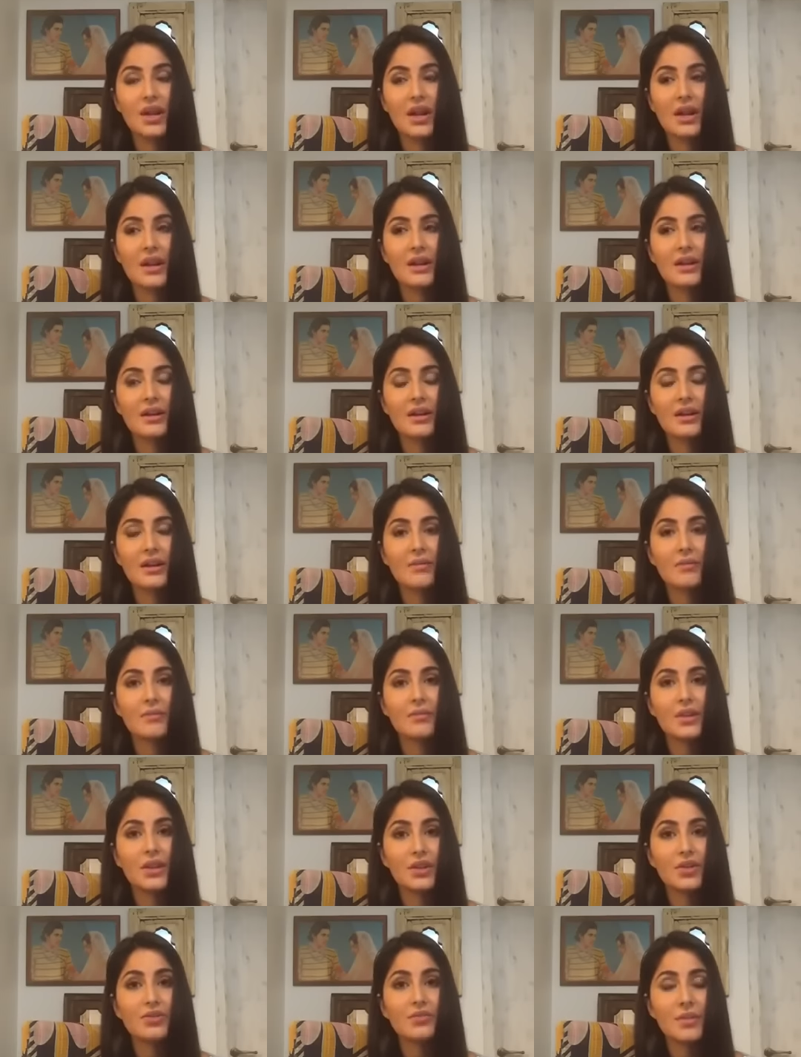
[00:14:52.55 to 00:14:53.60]
And
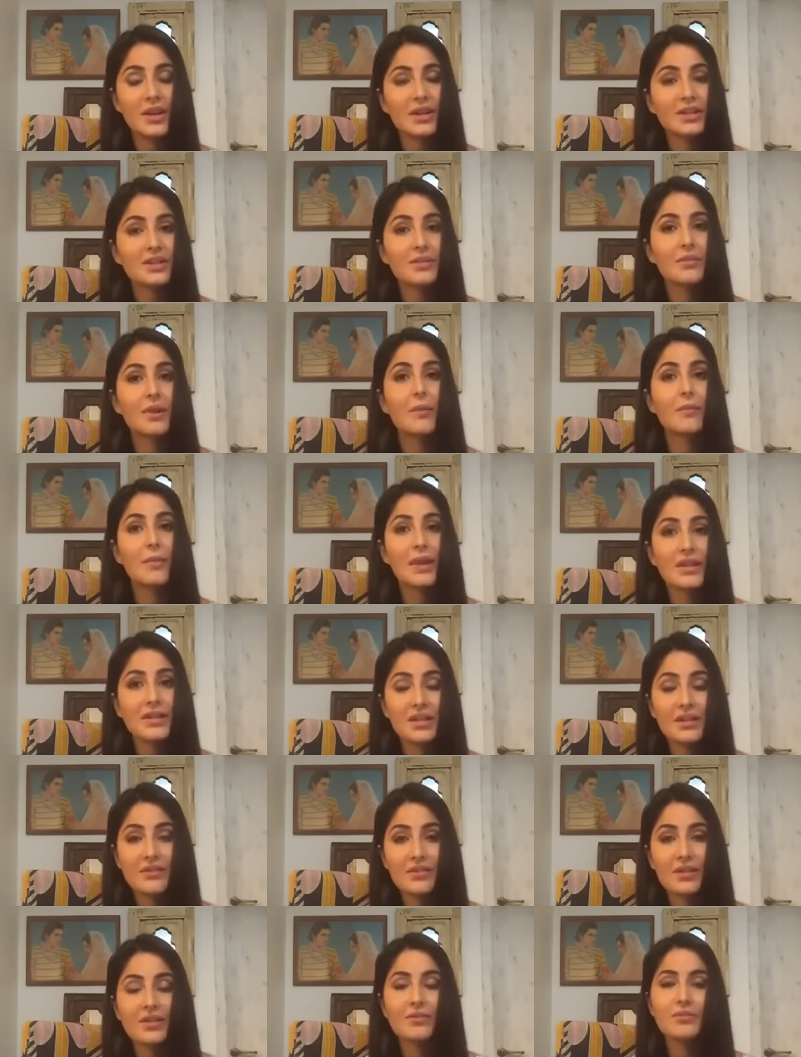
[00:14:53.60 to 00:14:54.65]
they do make some
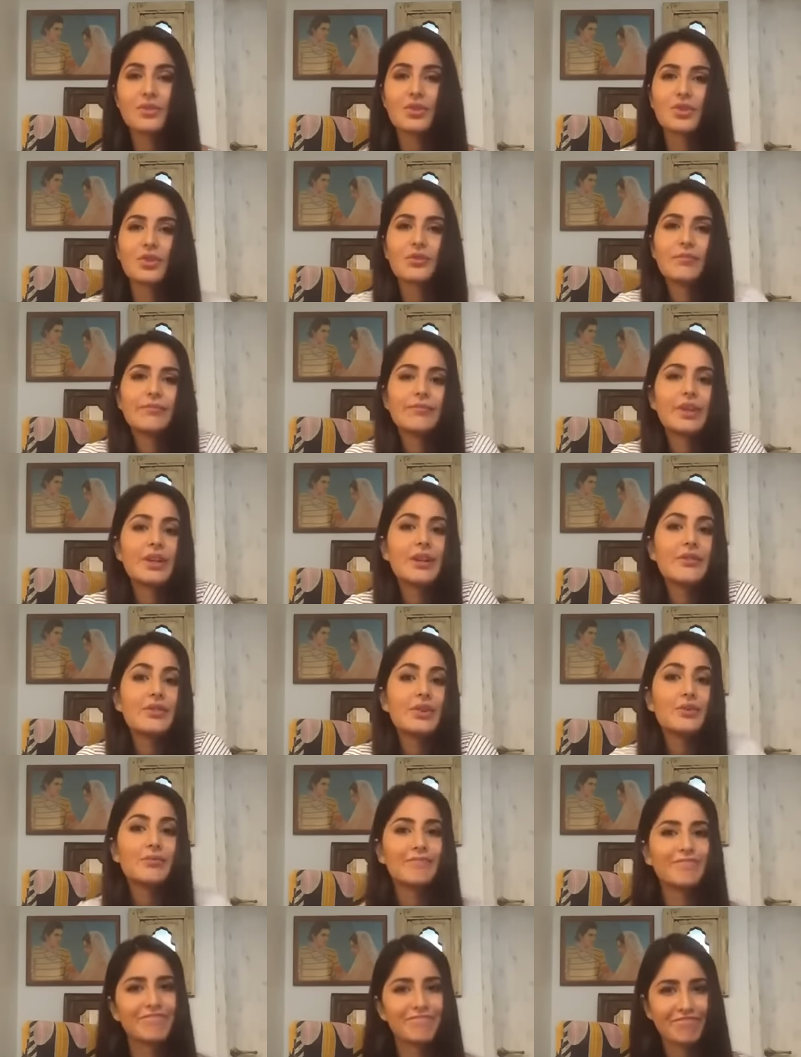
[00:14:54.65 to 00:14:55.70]
amazing films. So you never
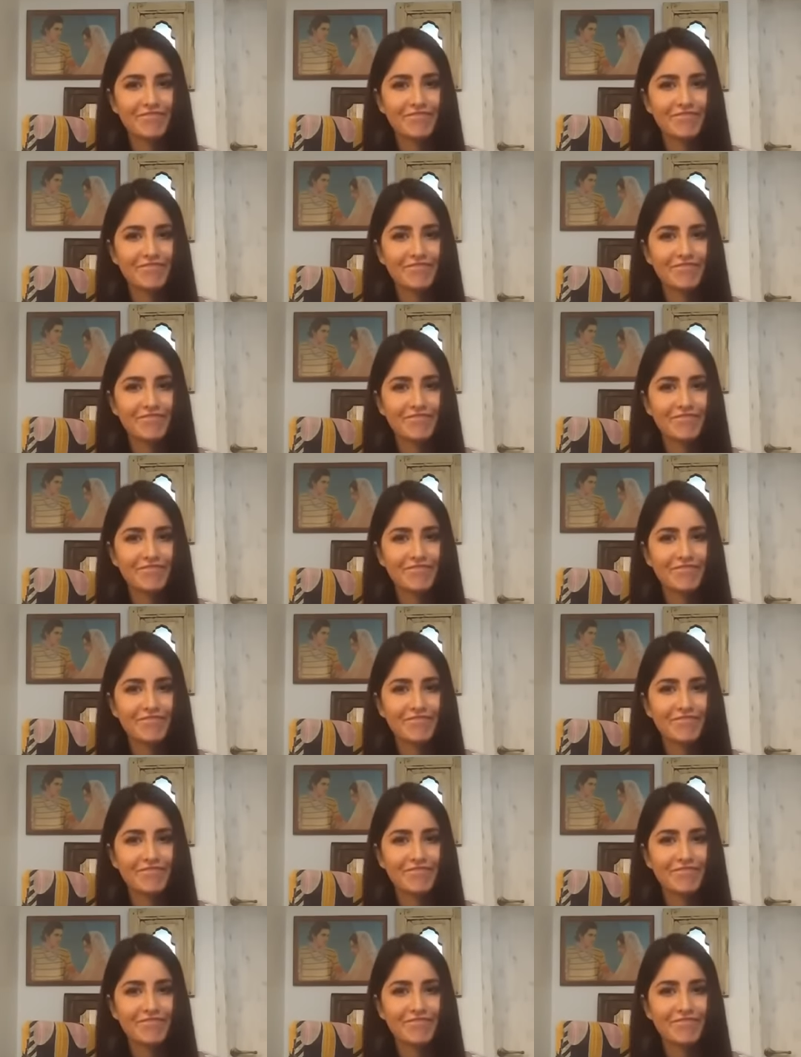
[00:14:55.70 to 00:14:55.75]
know.